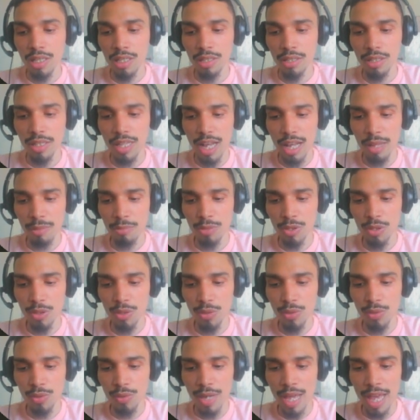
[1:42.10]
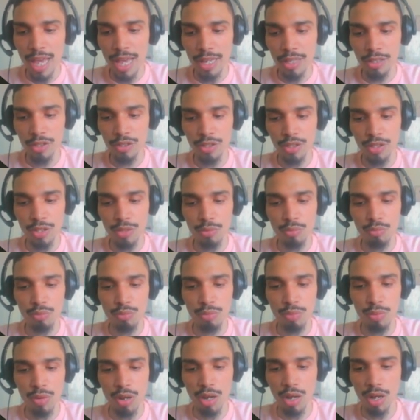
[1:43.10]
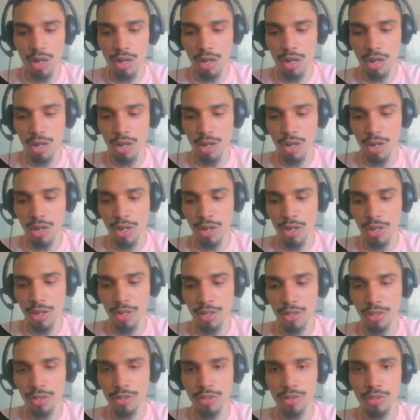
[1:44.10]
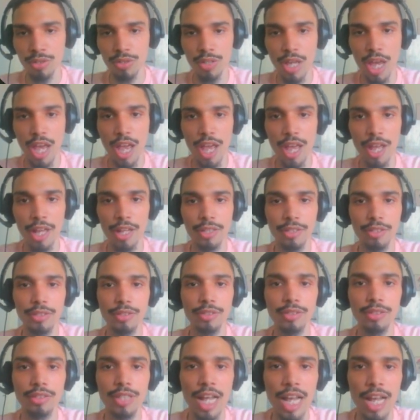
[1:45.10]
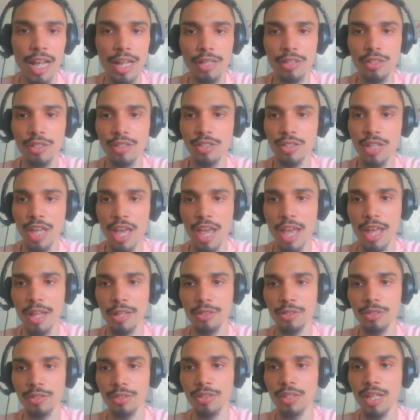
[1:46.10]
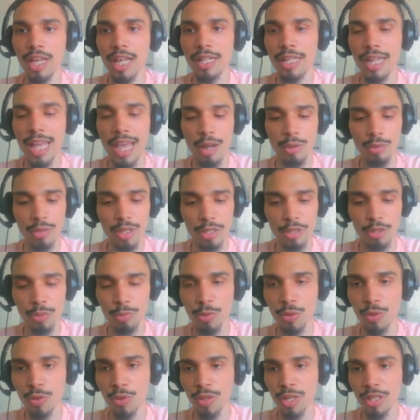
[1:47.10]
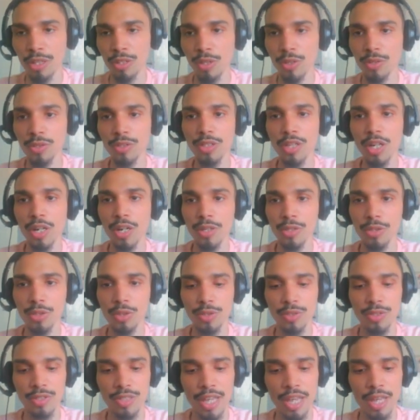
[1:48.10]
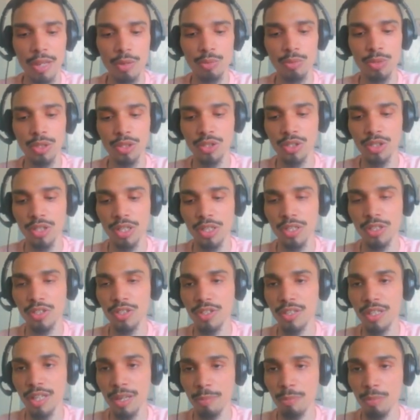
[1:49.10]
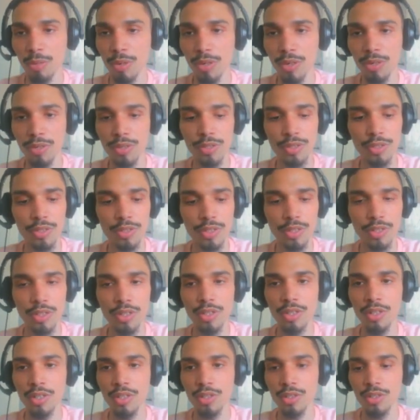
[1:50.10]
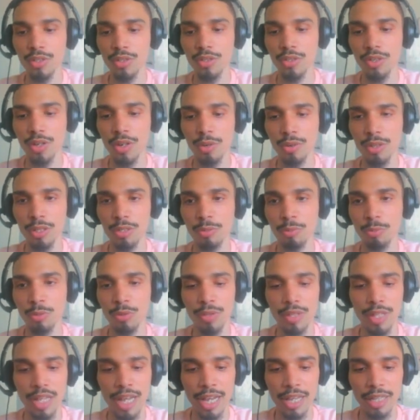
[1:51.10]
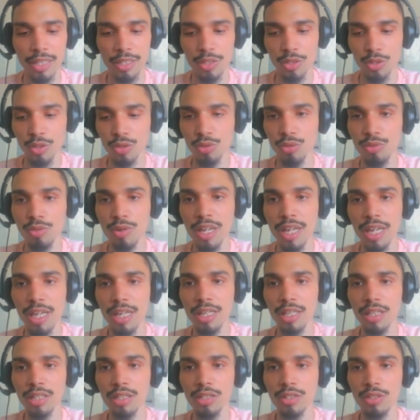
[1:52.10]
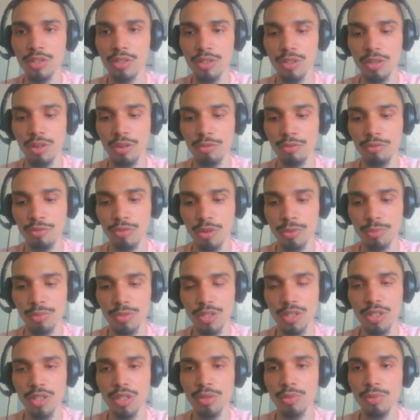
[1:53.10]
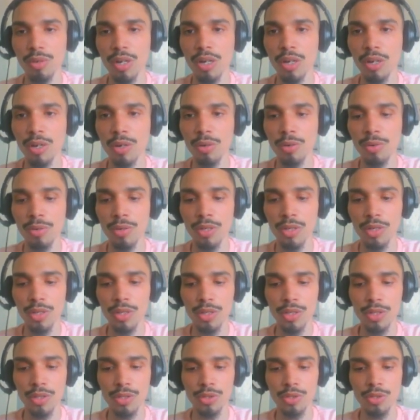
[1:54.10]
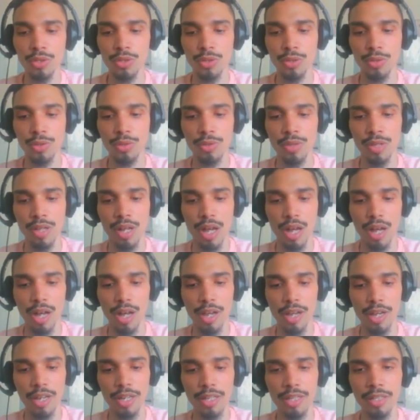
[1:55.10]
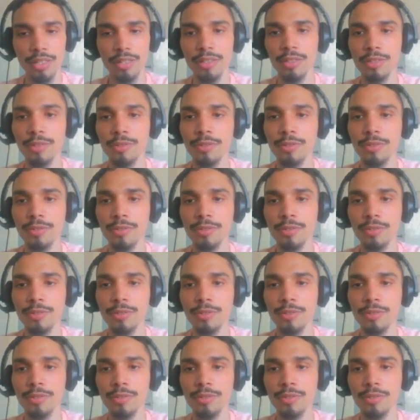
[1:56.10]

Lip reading: W, X, and Y, Z. That's it. And now let's put another character set, which is numbers. So let's put that in the string. So from 0 to 9.